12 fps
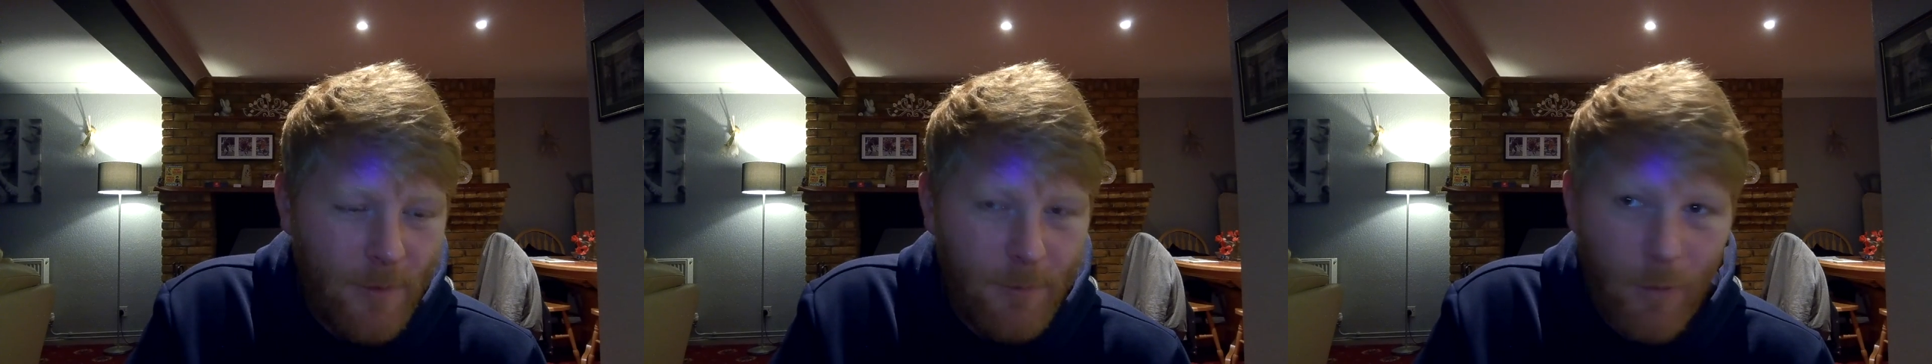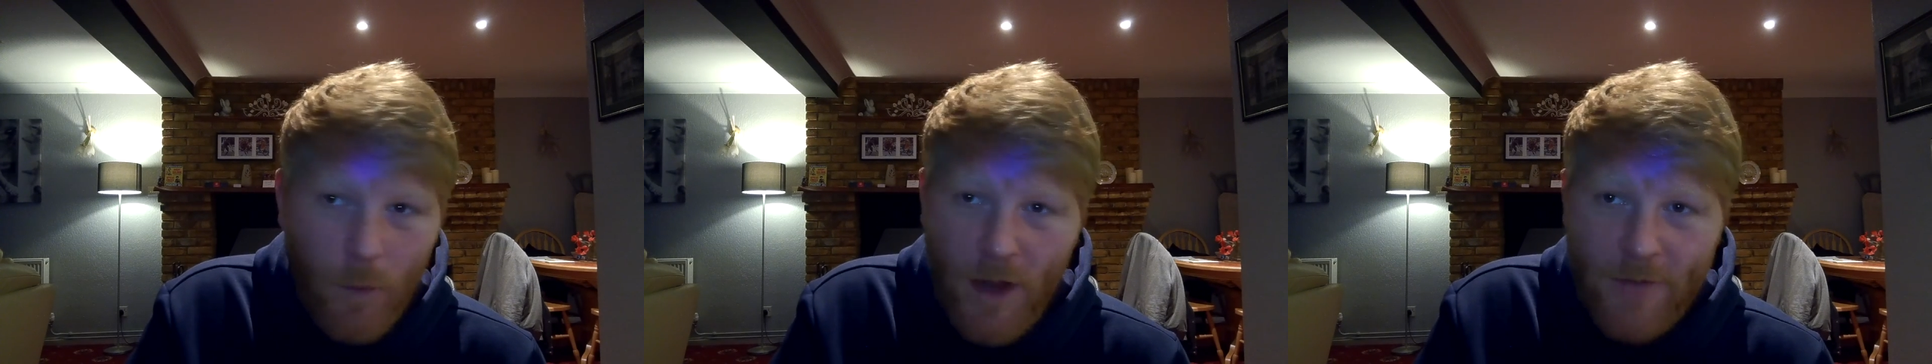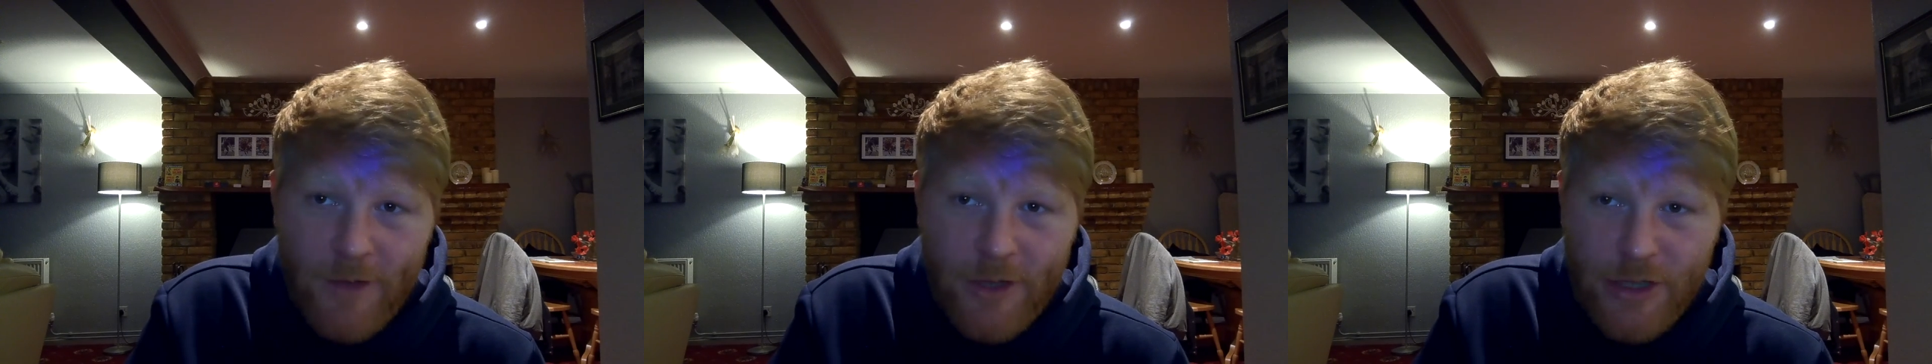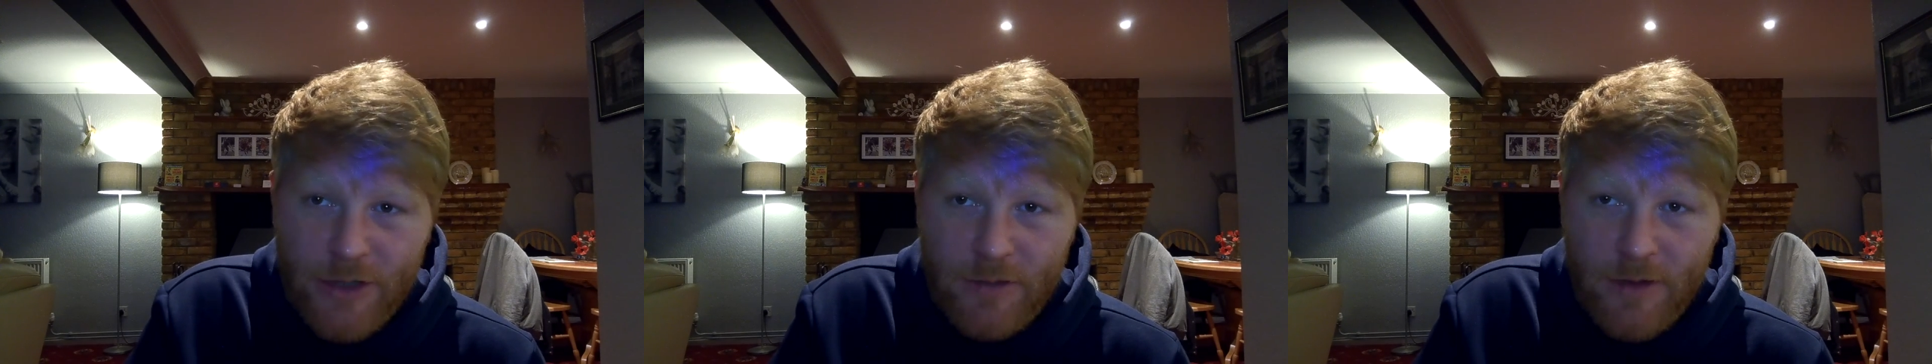but white
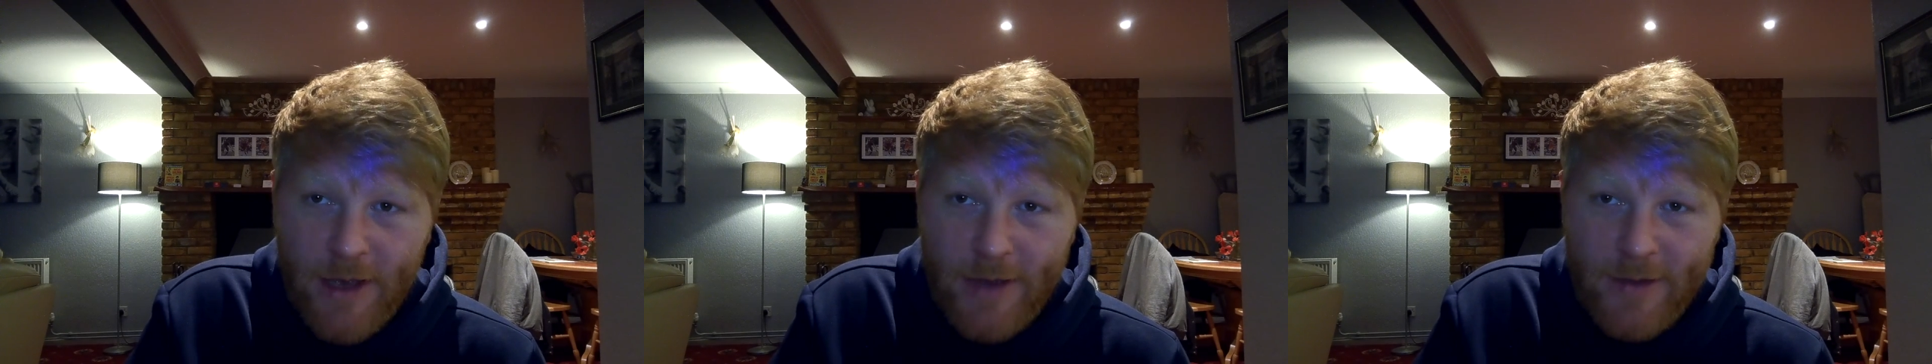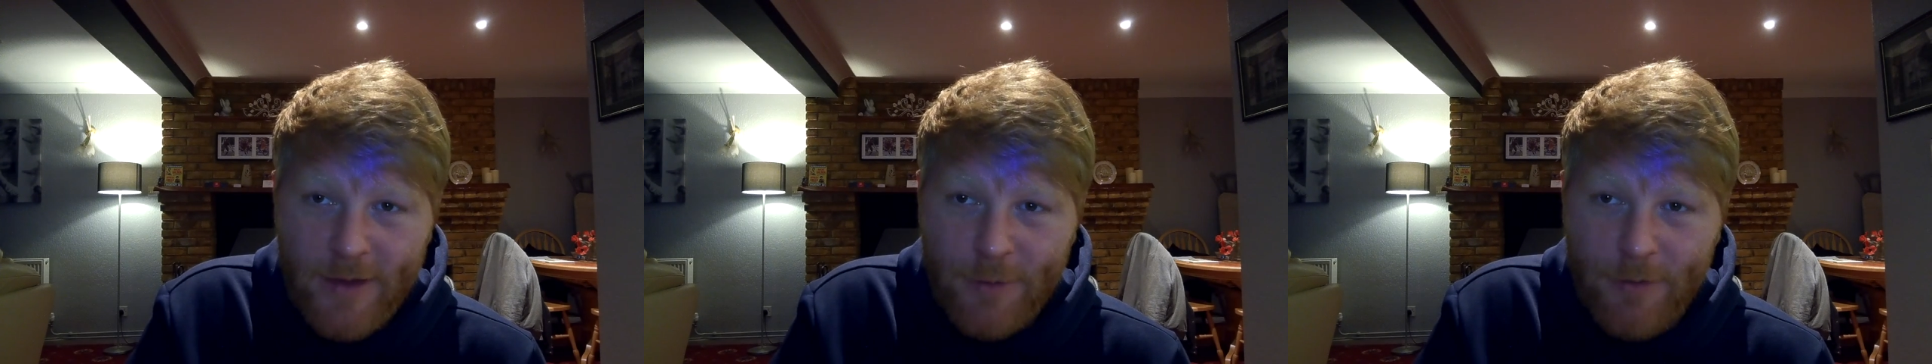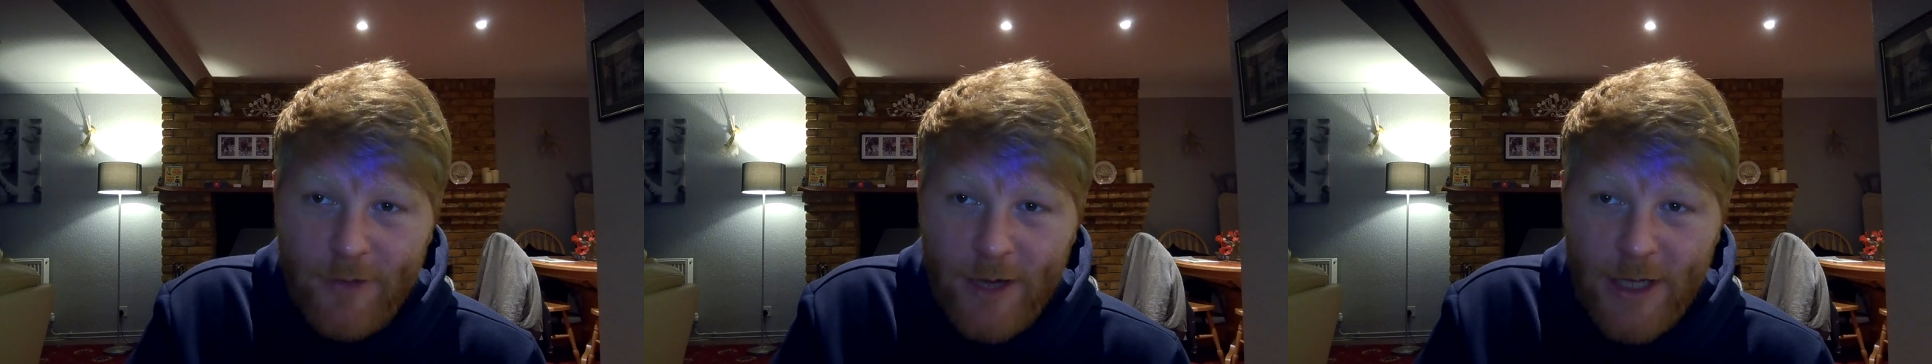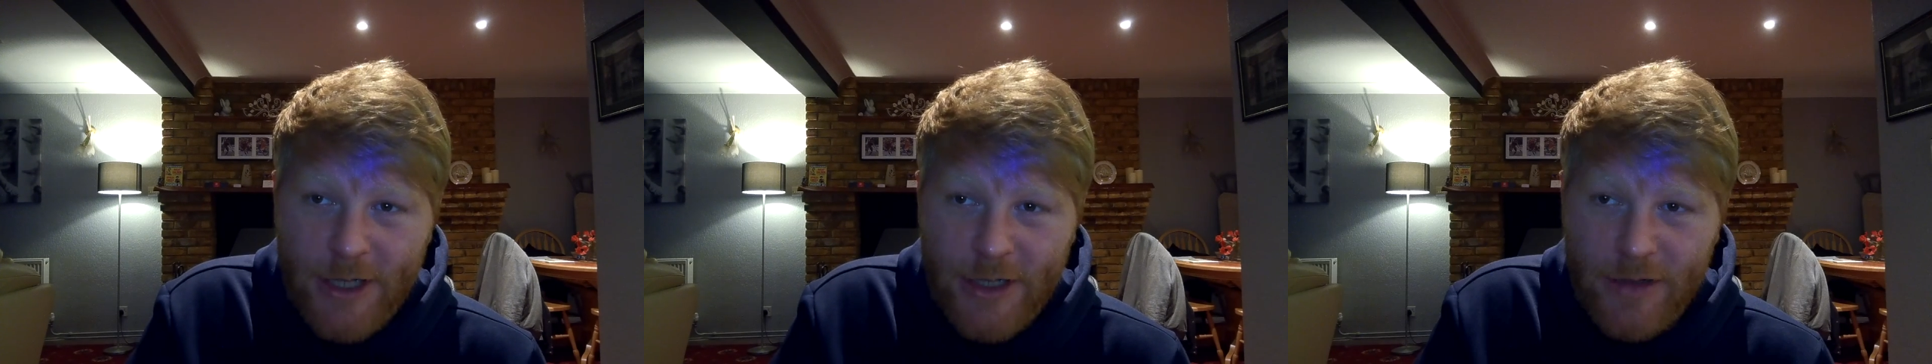vision gets this
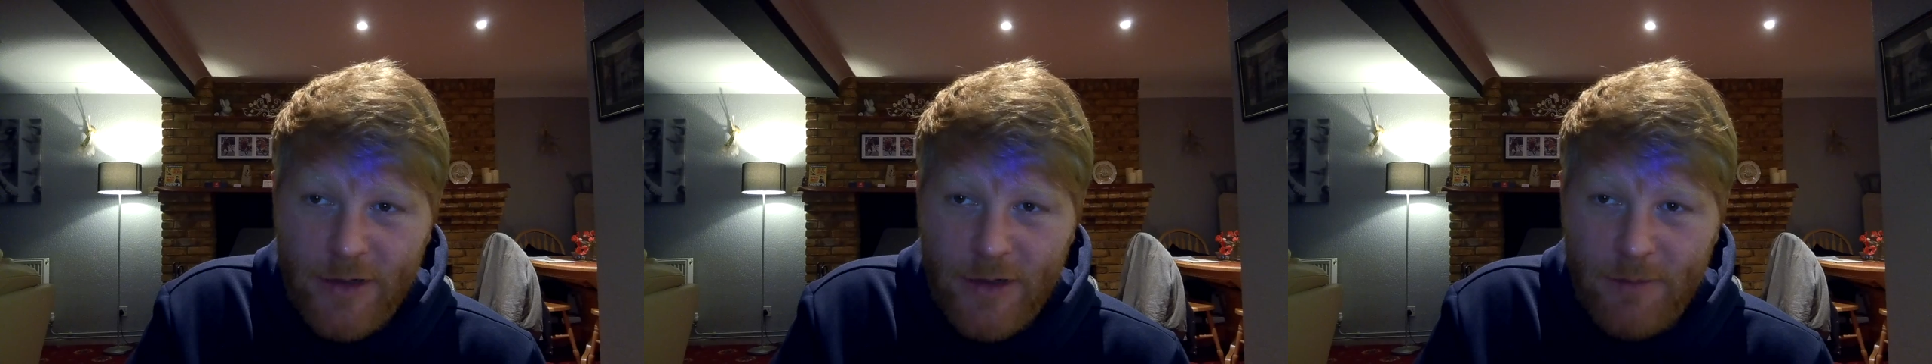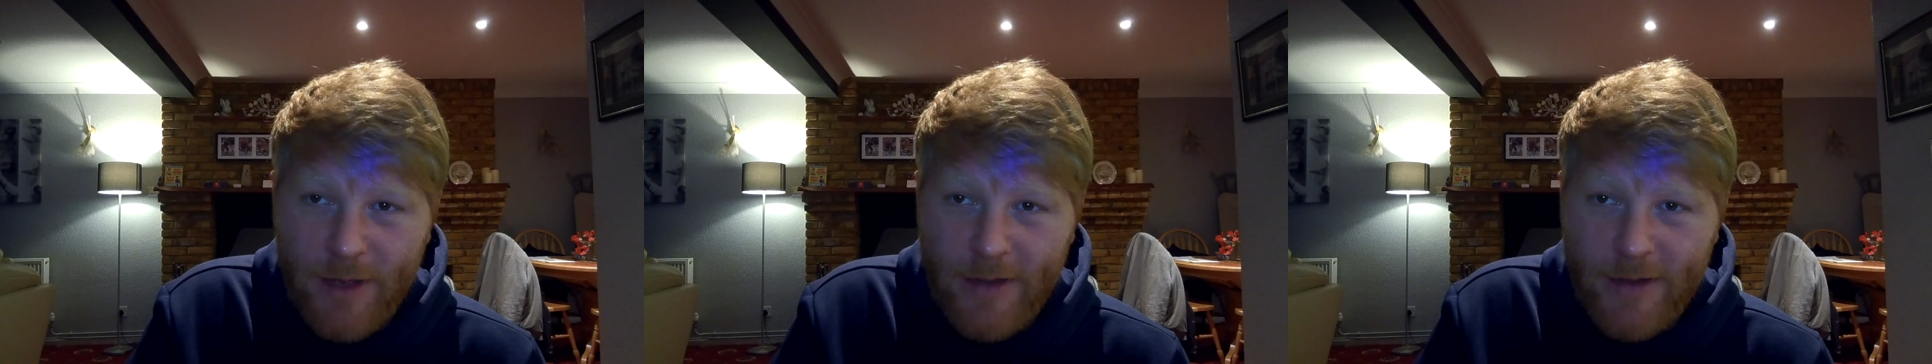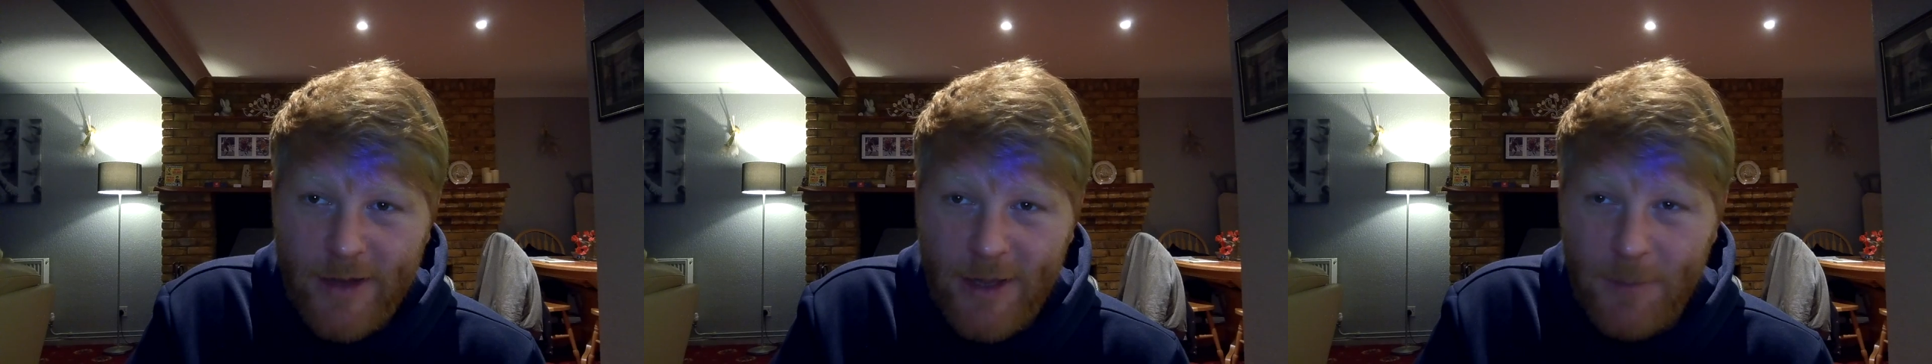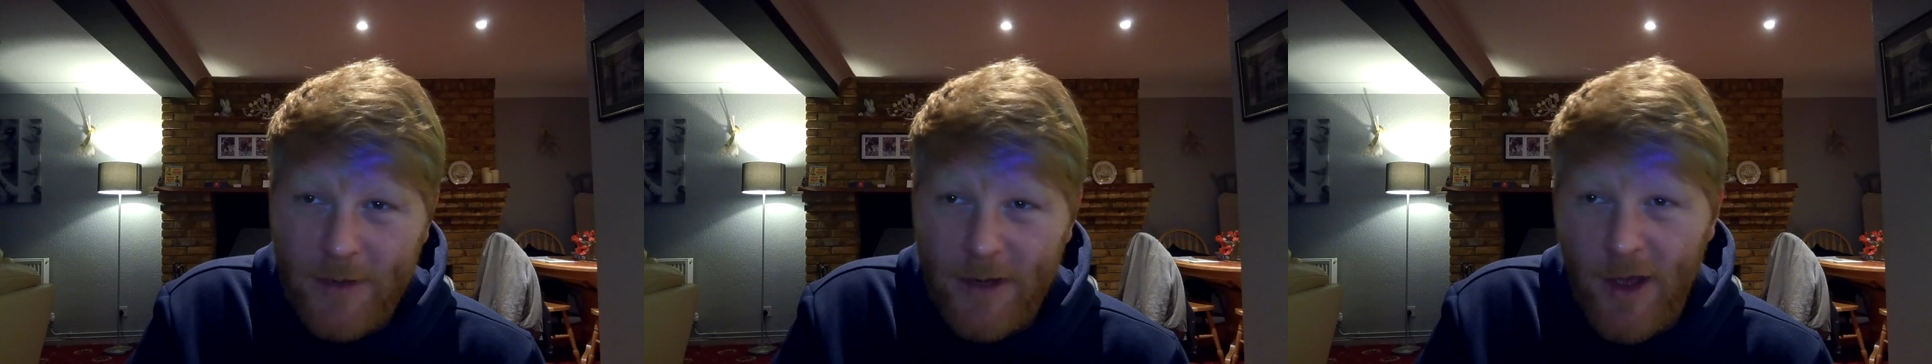revelation that basically
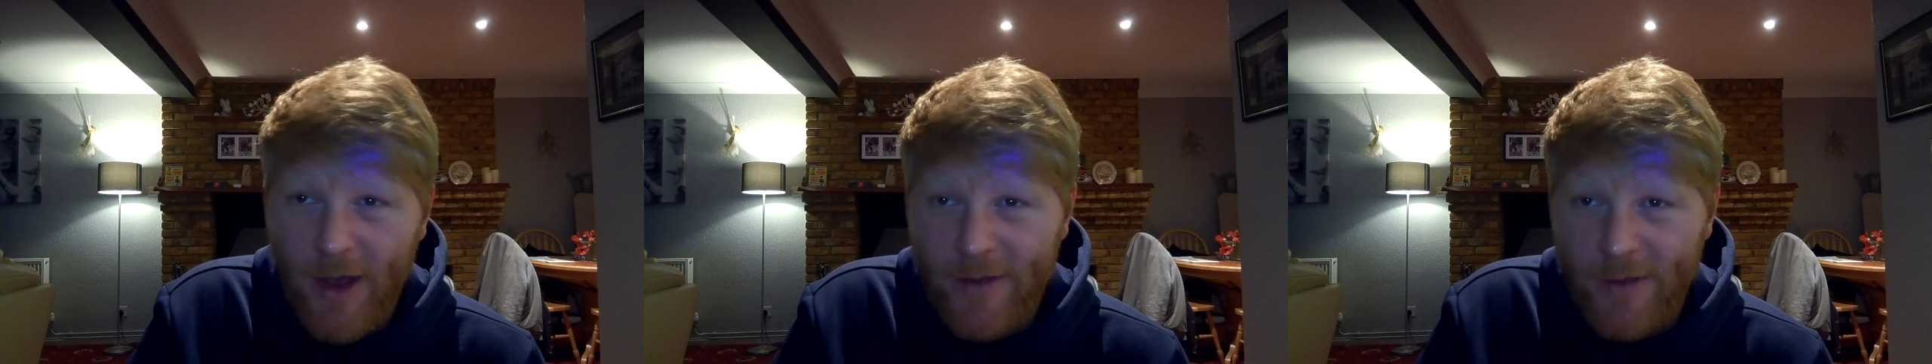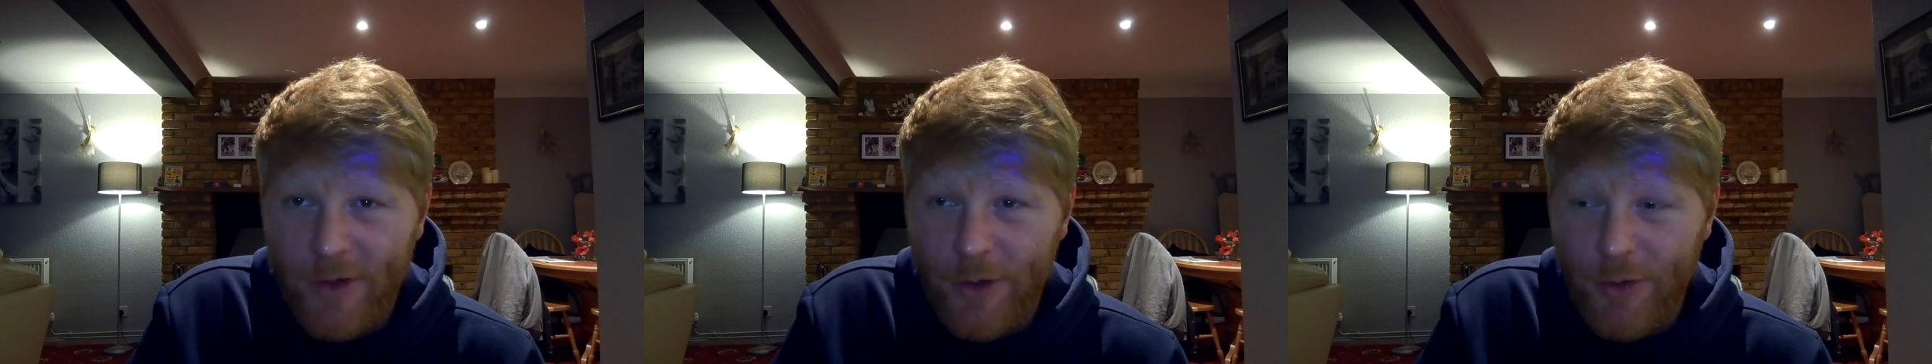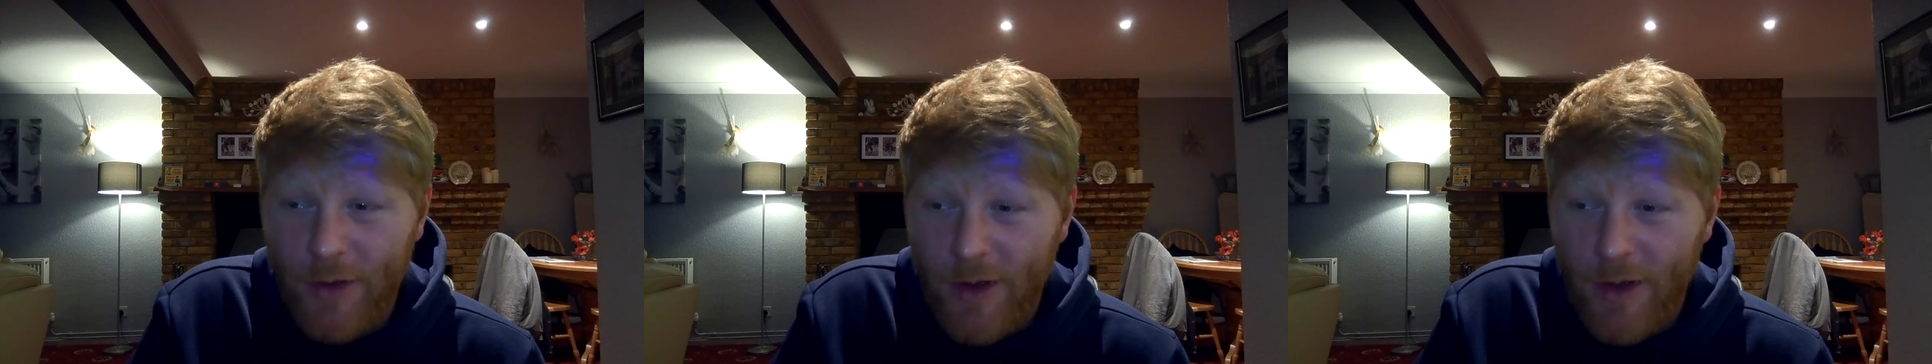he's been lied to